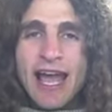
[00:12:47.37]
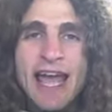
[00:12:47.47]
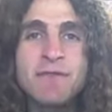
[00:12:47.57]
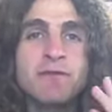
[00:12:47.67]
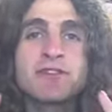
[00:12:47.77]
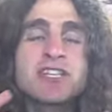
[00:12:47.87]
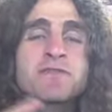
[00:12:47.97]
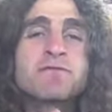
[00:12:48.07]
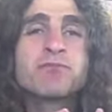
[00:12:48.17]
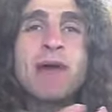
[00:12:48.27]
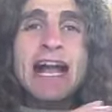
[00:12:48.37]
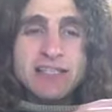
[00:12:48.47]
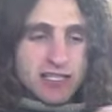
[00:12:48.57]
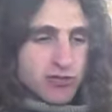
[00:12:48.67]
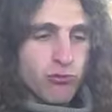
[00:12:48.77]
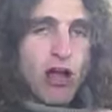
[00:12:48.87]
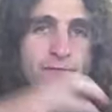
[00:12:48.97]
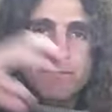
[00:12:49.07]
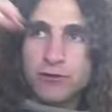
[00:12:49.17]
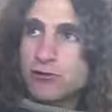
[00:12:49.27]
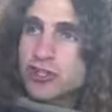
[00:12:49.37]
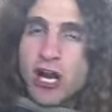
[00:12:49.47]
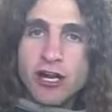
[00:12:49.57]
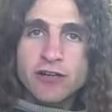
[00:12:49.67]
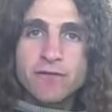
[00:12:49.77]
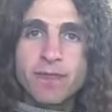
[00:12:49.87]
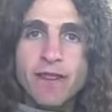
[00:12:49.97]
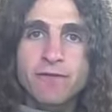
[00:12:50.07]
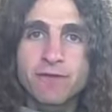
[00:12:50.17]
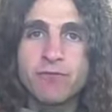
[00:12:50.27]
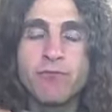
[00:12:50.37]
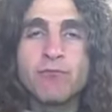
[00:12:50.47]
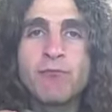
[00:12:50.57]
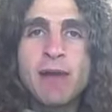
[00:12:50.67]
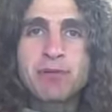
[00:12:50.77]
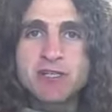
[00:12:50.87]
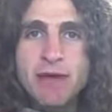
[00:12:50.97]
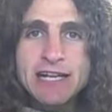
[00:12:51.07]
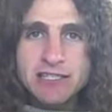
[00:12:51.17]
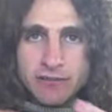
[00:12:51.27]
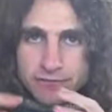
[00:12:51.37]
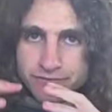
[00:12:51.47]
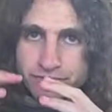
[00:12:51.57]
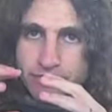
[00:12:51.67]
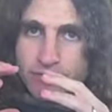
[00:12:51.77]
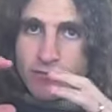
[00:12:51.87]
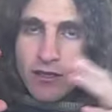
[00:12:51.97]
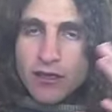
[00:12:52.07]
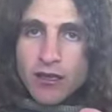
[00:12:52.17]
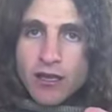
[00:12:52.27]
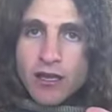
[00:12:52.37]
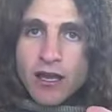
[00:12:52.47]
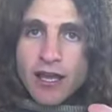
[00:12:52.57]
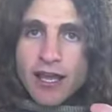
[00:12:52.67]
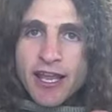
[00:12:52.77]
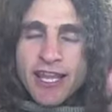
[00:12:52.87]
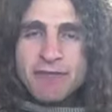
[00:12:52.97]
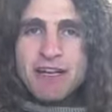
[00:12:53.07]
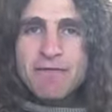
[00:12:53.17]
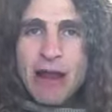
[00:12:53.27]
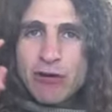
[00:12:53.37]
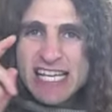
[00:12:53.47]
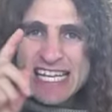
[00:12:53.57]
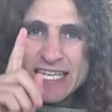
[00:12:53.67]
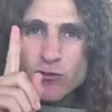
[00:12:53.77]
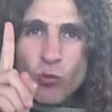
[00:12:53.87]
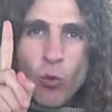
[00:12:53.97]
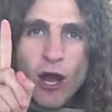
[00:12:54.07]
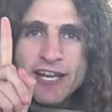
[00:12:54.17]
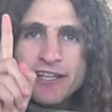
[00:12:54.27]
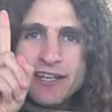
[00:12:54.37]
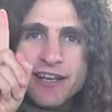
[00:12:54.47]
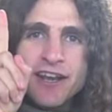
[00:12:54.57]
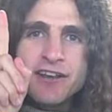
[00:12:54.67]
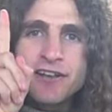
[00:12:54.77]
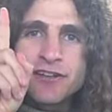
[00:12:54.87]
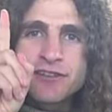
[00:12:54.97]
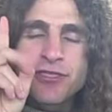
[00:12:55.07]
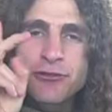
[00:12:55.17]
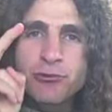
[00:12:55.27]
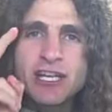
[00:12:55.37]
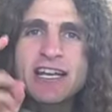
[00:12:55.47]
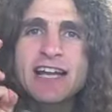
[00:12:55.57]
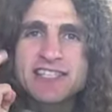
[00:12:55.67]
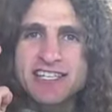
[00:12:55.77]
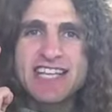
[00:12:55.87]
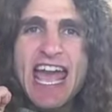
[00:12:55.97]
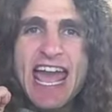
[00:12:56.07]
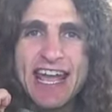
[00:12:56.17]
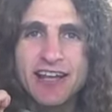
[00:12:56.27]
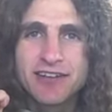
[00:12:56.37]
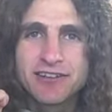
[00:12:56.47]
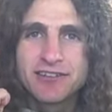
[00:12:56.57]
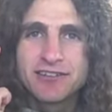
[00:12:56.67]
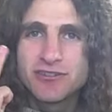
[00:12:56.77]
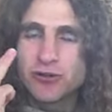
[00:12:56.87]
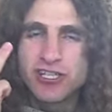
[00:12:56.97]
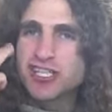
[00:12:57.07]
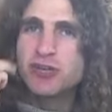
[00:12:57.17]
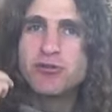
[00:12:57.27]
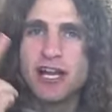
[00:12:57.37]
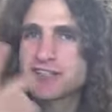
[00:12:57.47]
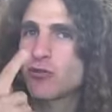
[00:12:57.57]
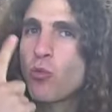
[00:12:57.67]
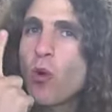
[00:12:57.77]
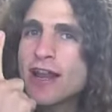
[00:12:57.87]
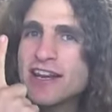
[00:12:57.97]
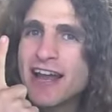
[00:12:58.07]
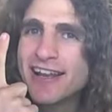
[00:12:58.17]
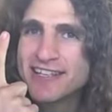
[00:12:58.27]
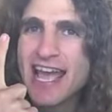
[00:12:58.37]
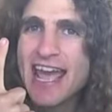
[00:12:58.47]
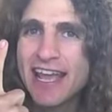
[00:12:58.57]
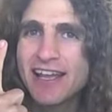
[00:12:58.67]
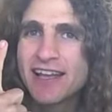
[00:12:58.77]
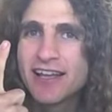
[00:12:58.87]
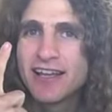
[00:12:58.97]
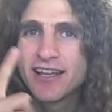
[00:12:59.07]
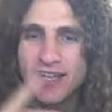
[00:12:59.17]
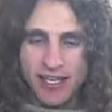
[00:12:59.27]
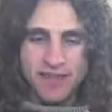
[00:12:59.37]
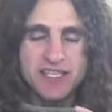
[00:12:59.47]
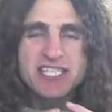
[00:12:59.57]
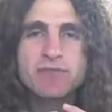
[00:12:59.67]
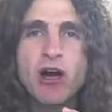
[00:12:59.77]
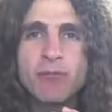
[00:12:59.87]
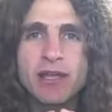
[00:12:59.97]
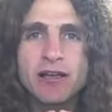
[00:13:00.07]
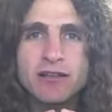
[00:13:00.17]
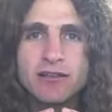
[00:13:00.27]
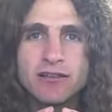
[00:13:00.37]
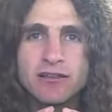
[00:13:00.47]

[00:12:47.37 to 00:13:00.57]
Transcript: And just back to this raw food chart, from my perspective, even if I were to eat 3 nuts a day, or 2 nuts, or 1 nut a day in this small meal,